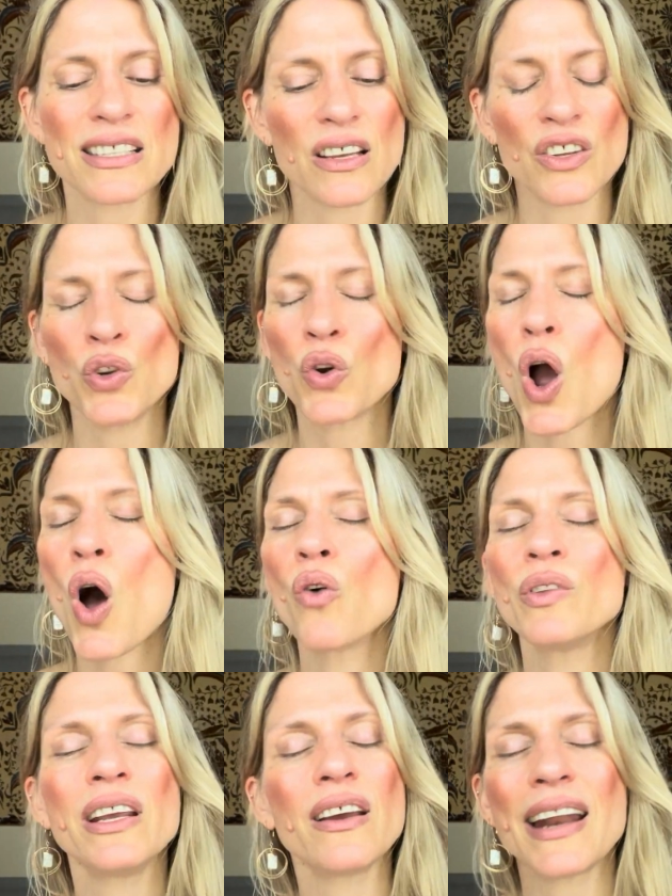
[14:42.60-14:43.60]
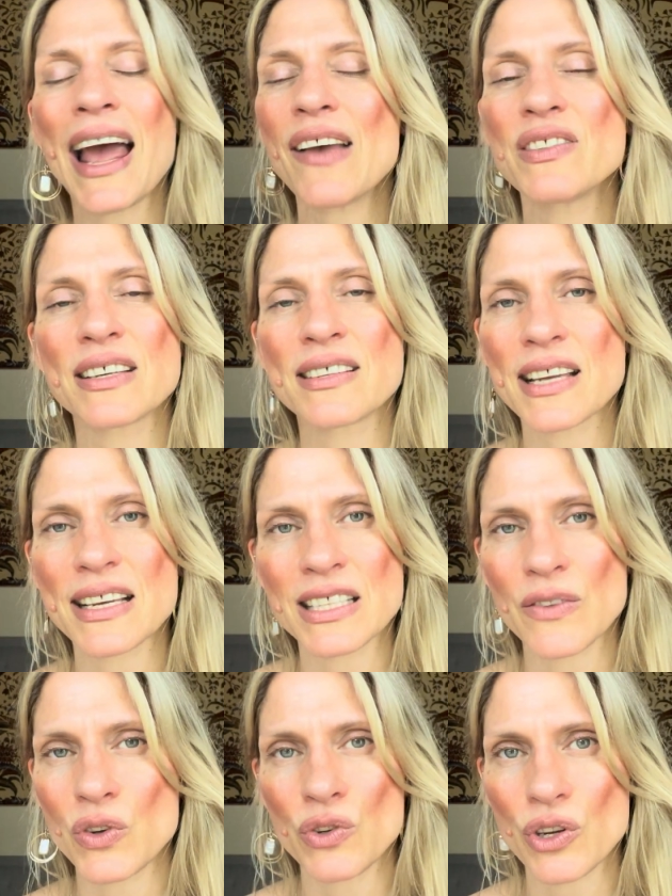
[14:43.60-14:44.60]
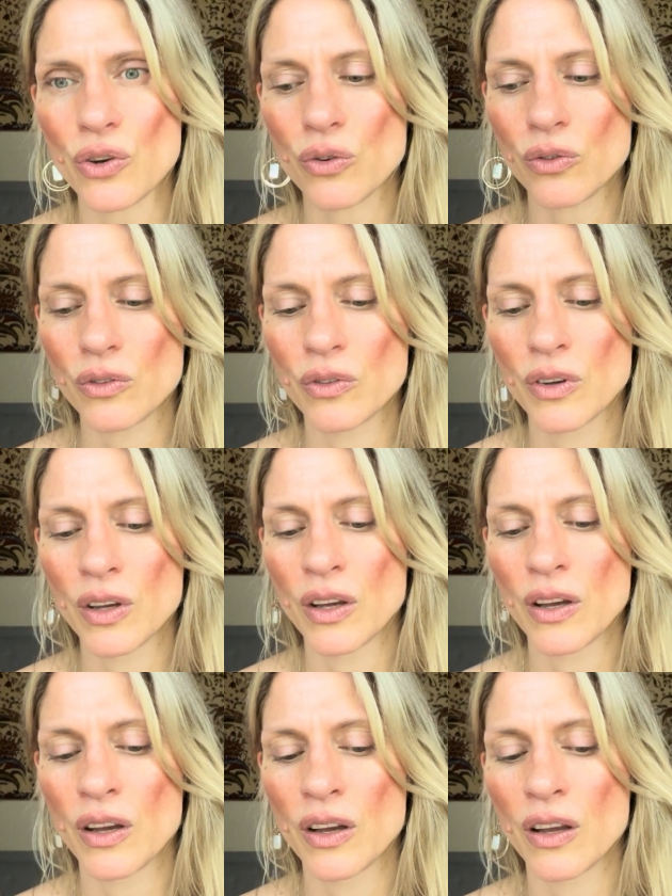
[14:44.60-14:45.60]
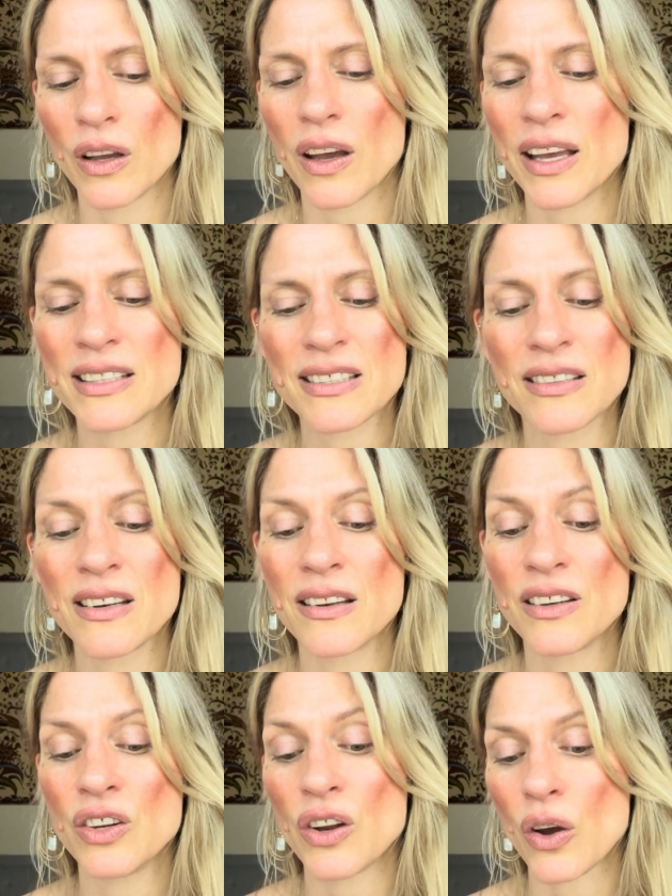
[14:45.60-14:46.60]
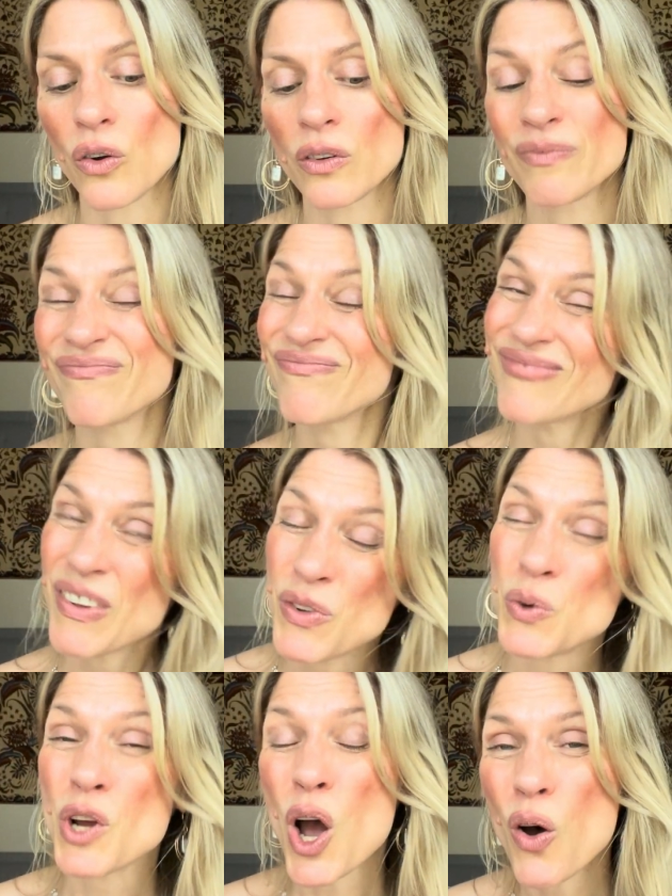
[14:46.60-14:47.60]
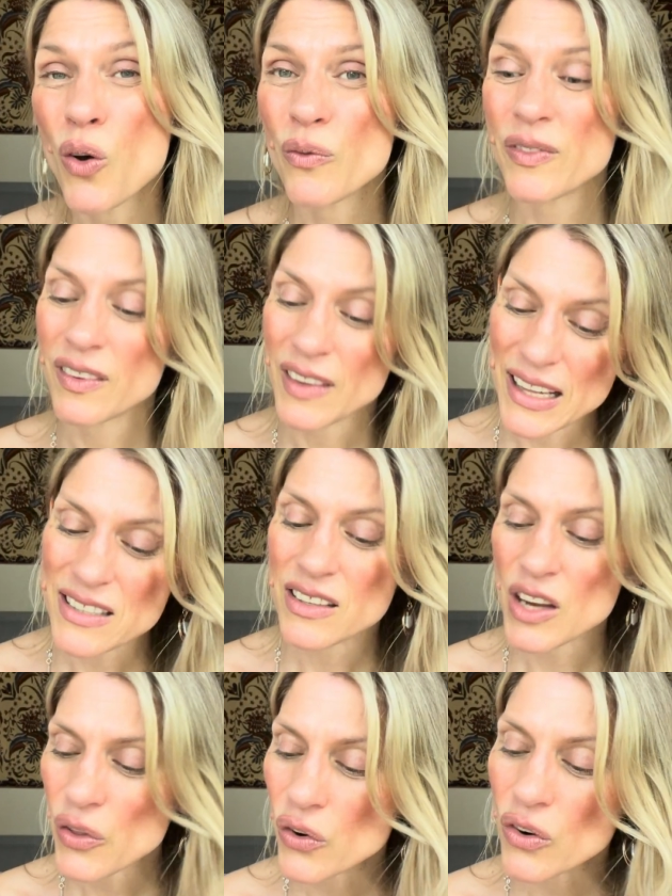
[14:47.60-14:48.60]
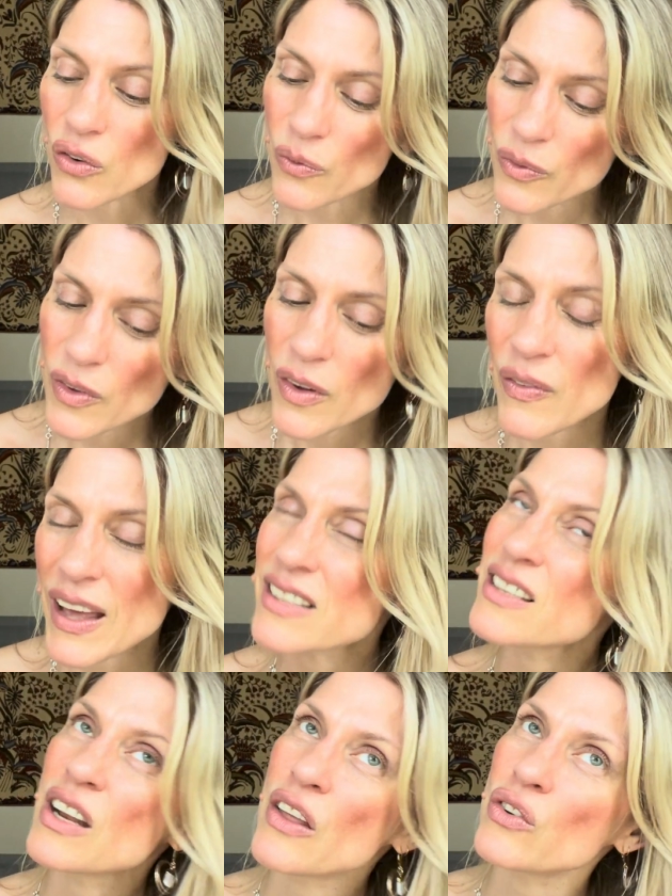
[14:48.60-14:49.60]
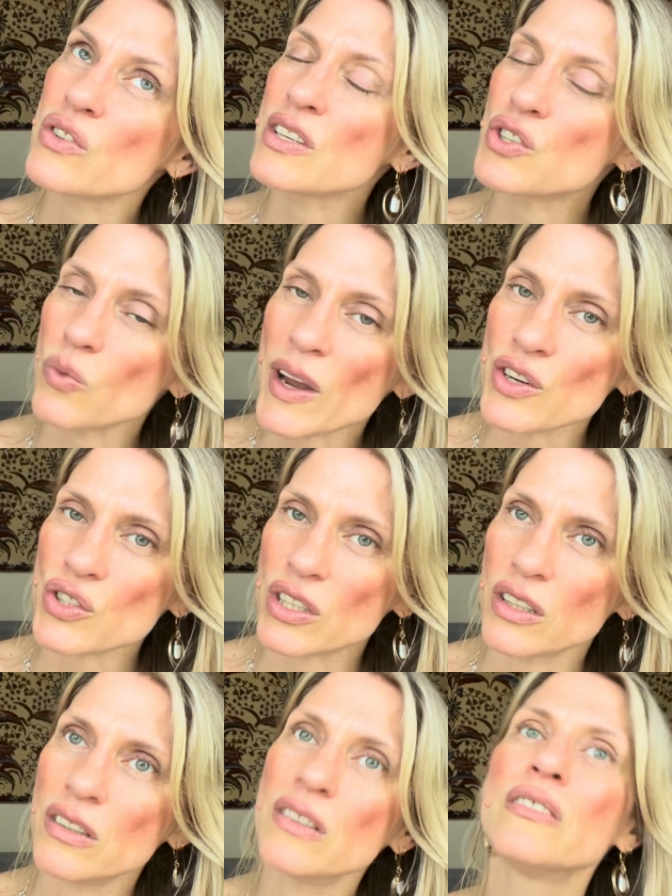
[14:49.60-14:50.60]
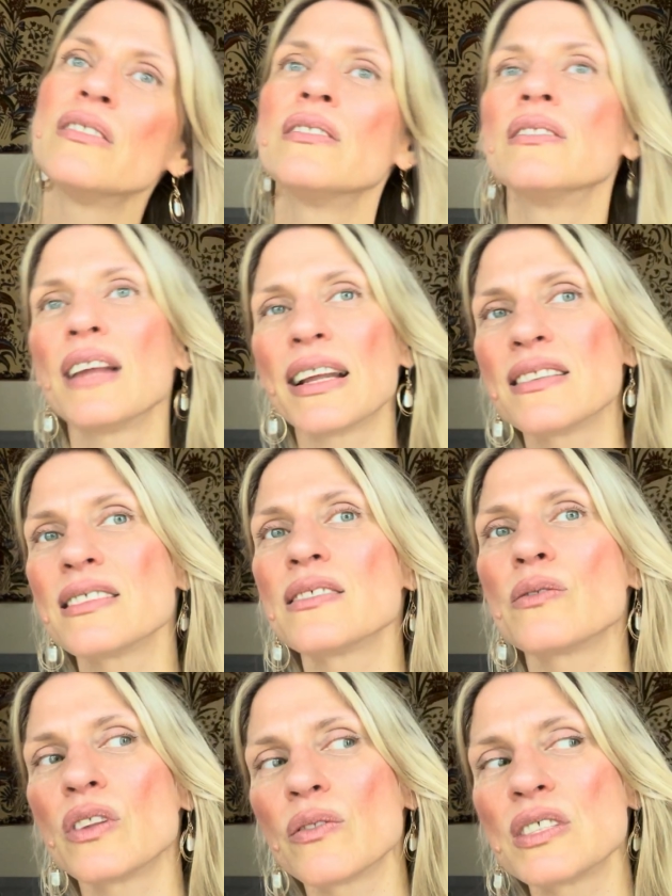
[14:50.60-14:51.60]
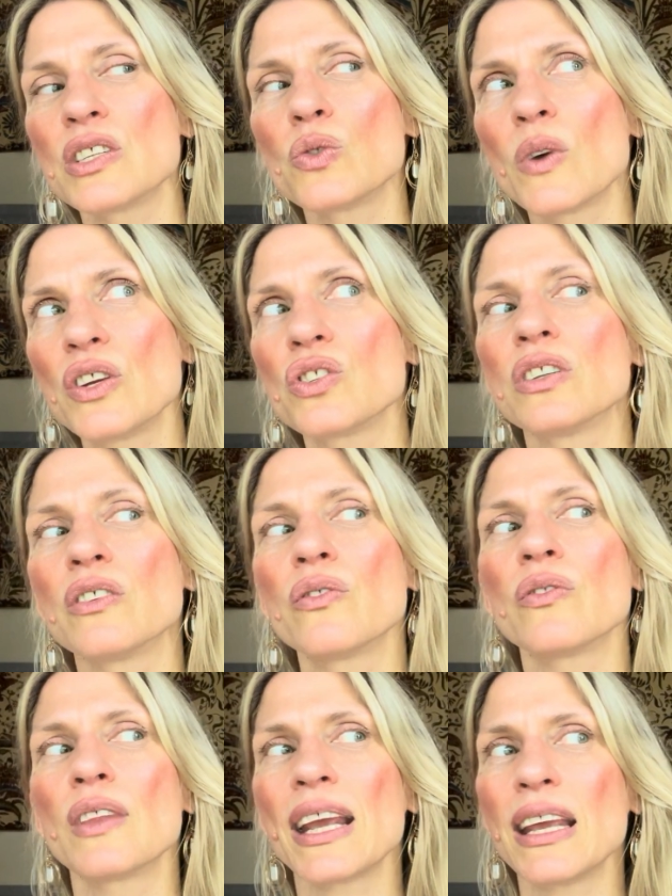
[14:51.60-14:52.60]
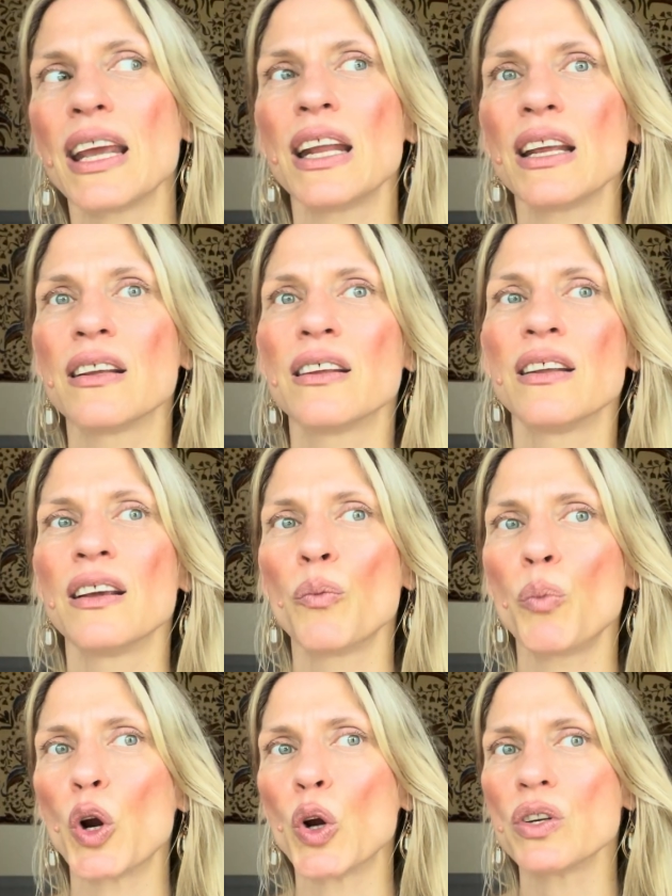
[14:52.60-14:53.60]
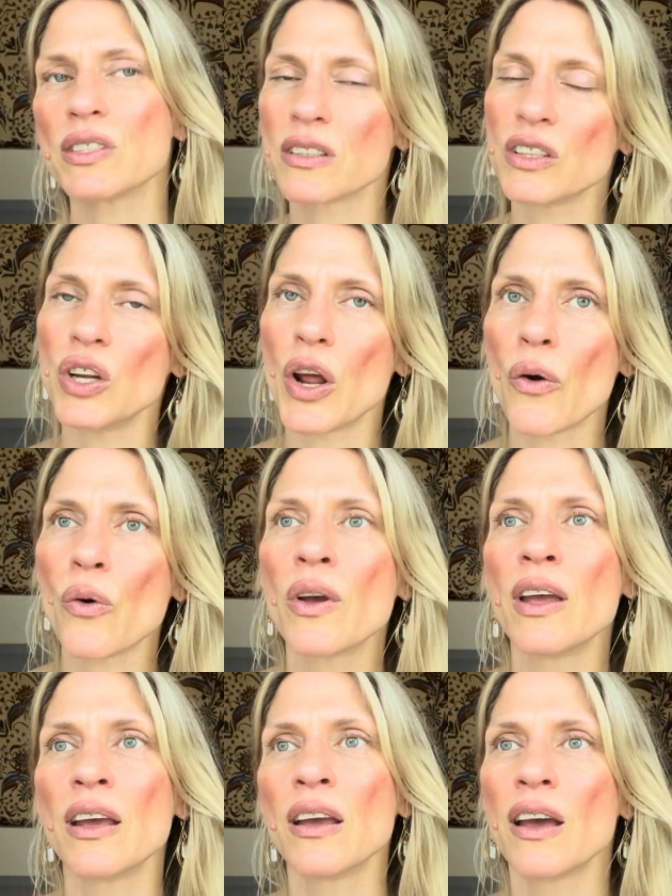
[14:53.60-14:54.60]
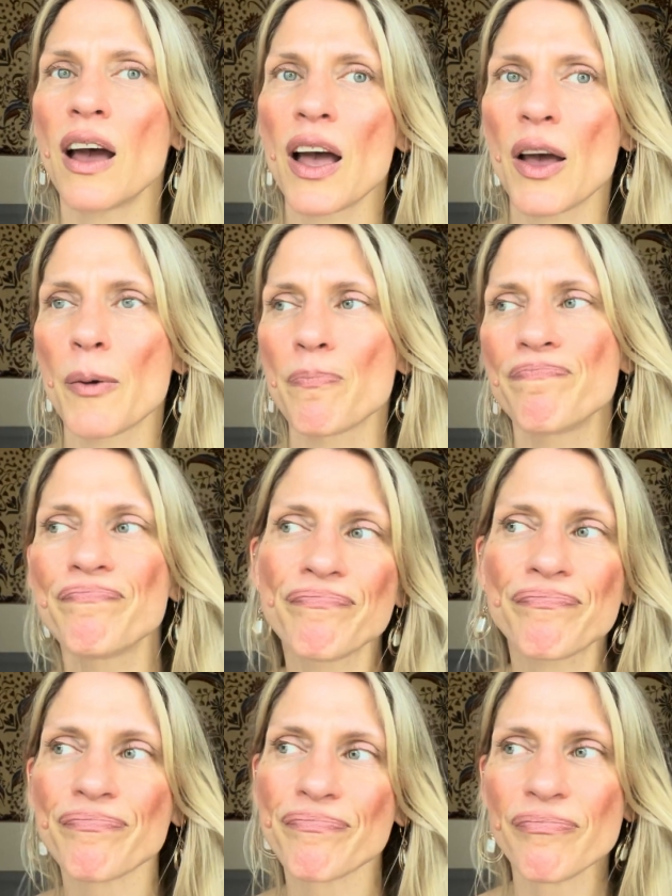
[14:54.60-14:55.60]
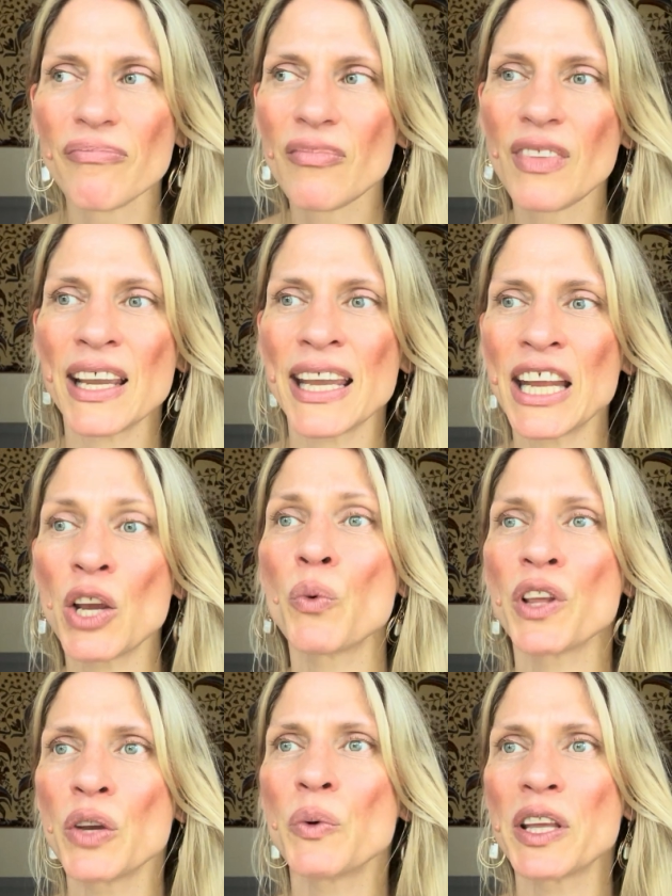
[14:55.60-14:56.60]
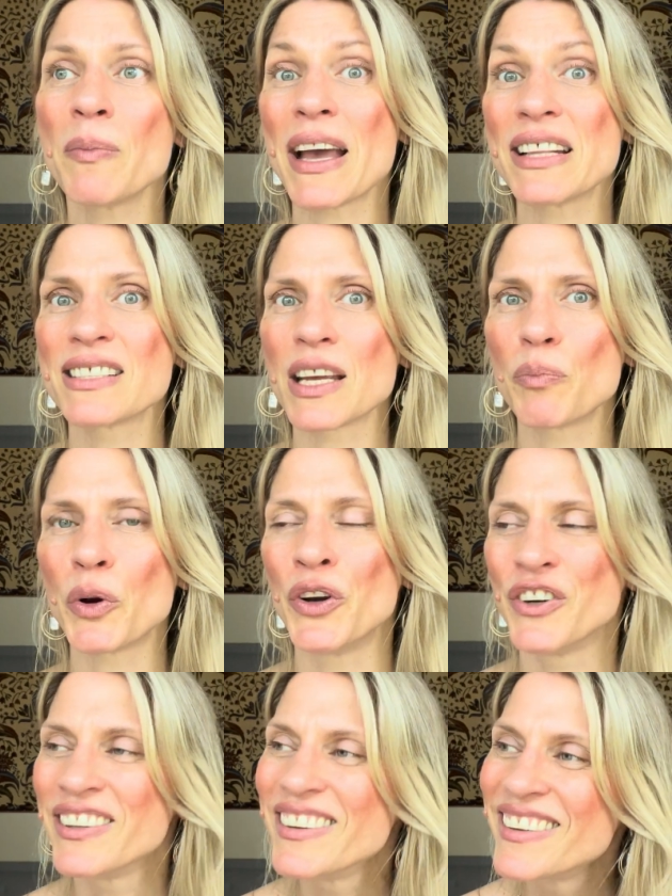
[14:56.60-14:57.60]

You're only going to have success if you do. If you don't, then that's another situation. That's the situation of like getting burnt, getting a really, really bad sunburn